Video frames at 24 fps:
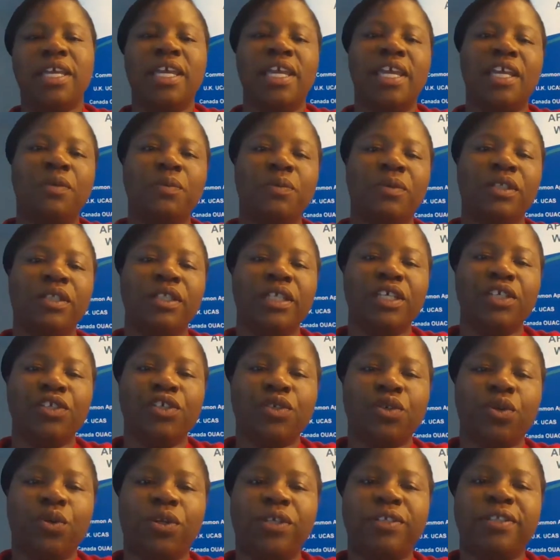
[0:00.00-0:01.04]
it will
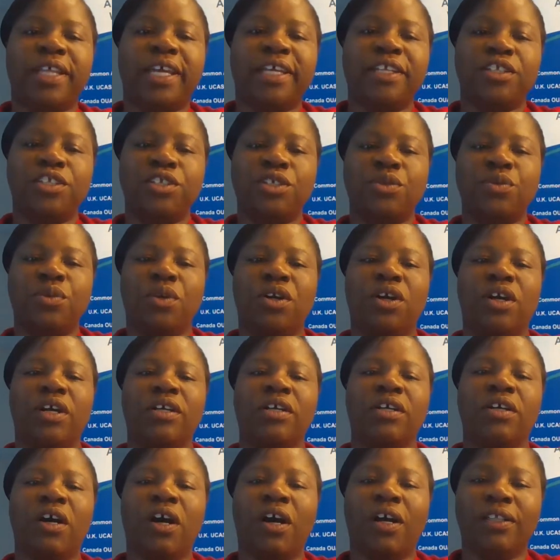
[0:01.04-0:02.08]
ensure that you
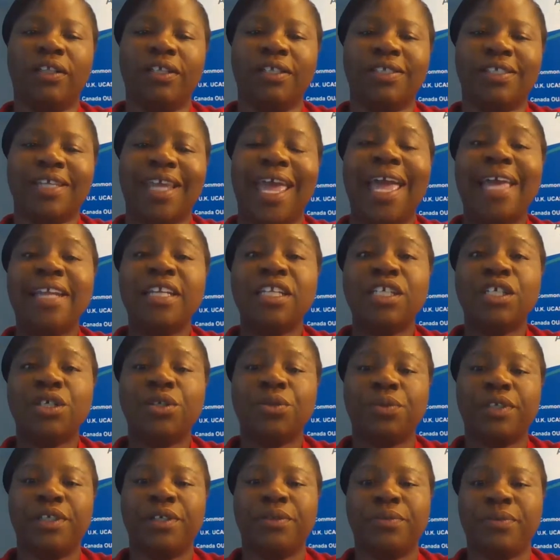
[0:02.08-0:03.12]
are college and
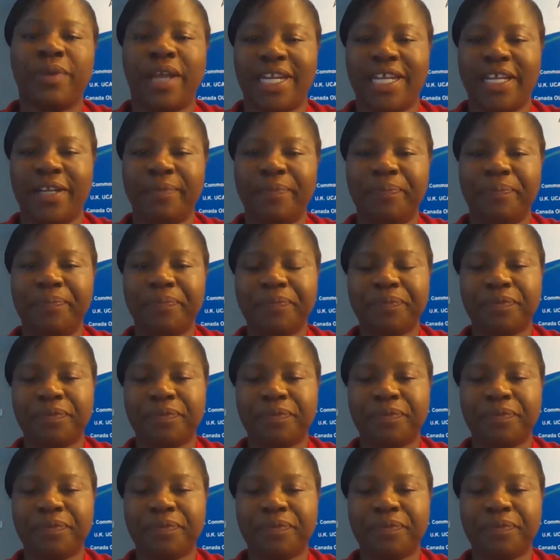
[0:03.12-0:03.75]
career ready.